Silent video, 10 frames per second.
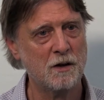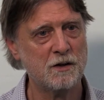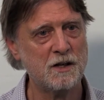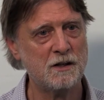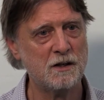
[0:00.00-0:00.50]

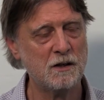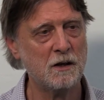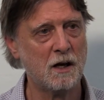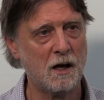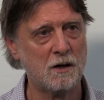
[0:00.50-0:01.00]
that he
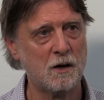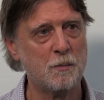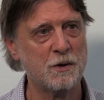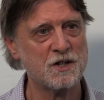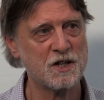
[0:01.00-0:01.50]
didn't get a
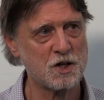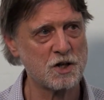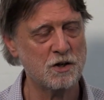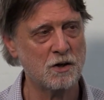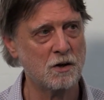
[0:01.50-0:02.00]

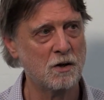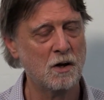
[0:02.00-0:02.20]
position